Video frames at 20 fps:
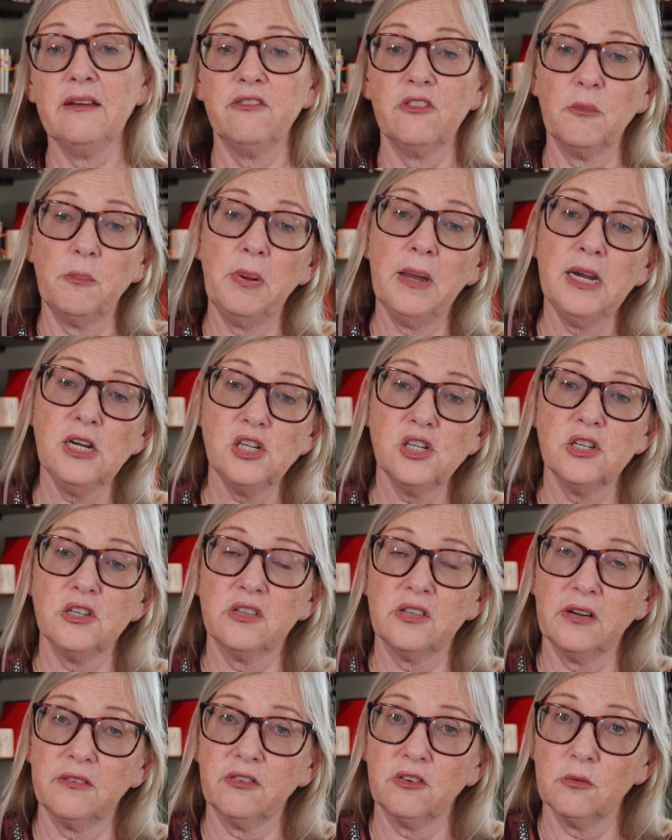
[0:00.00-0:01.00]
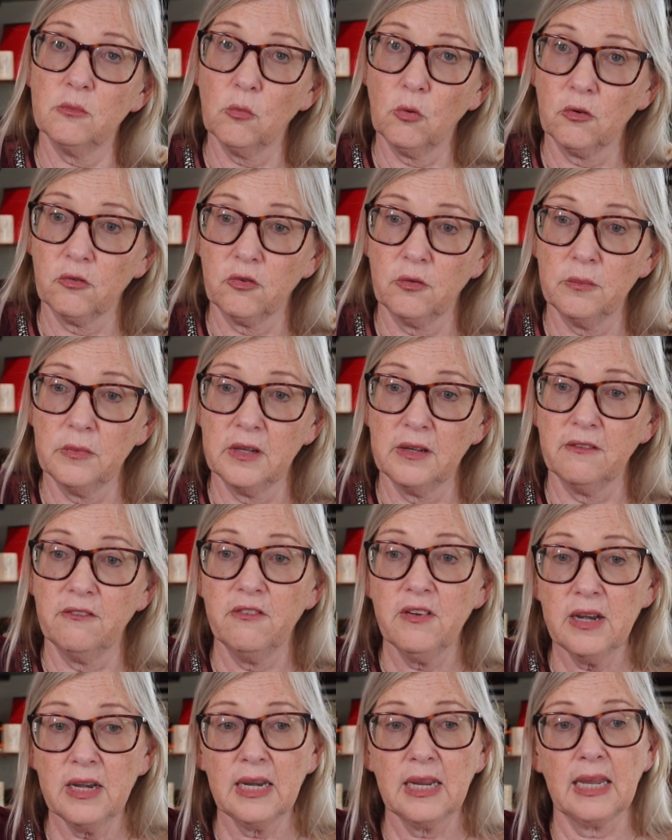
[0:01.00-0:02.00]
if the patient suffered more from the
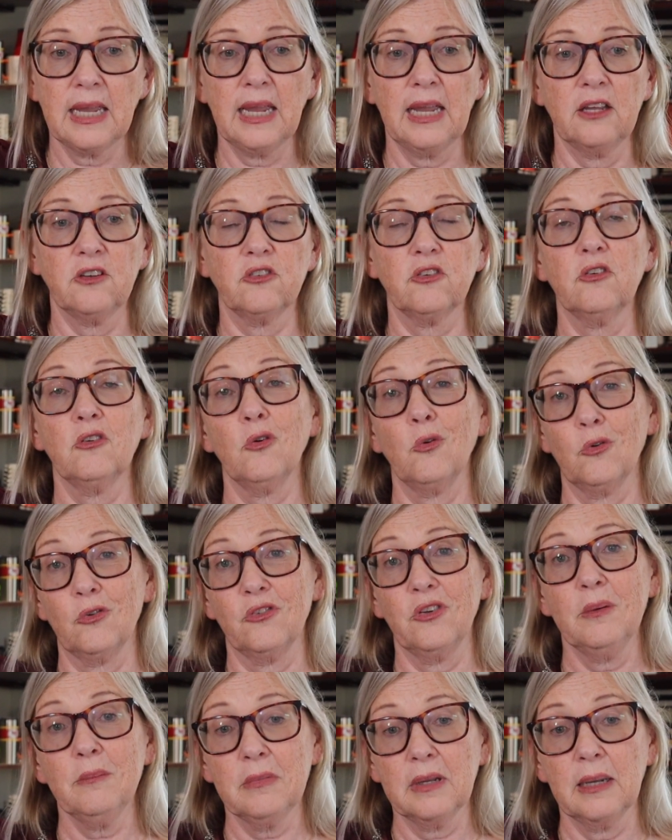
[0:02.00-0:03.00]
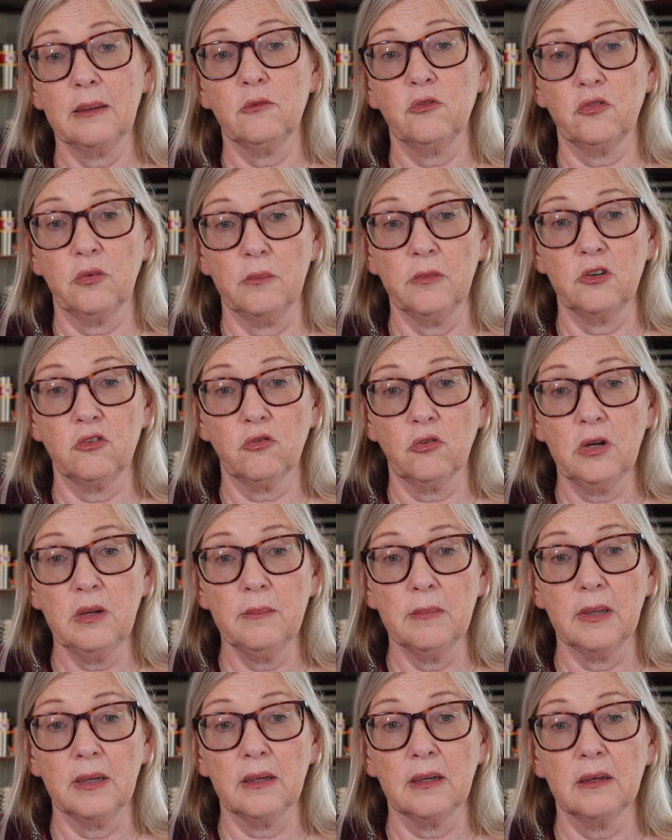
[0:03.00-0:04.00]
offending cancer or sometimes from the
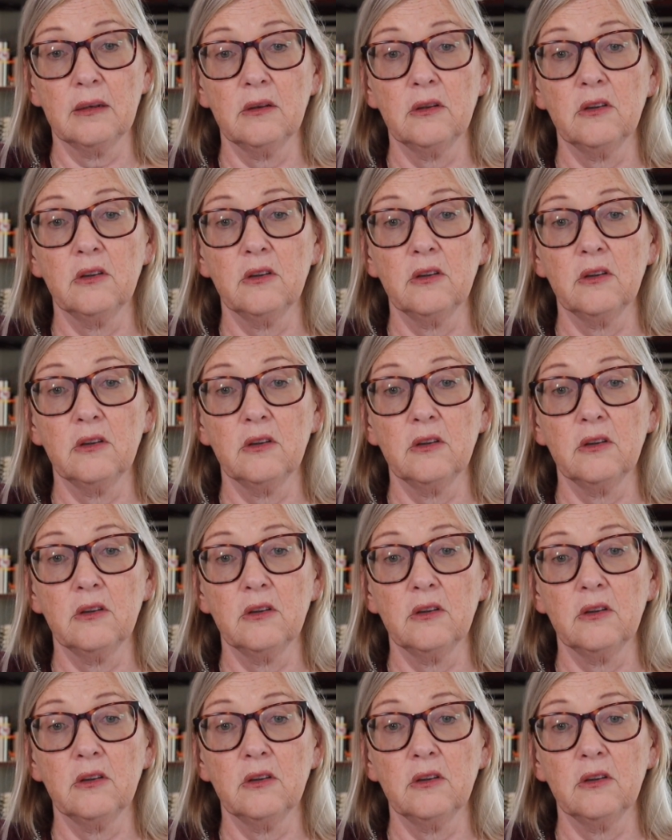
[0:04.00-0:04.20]
treatment.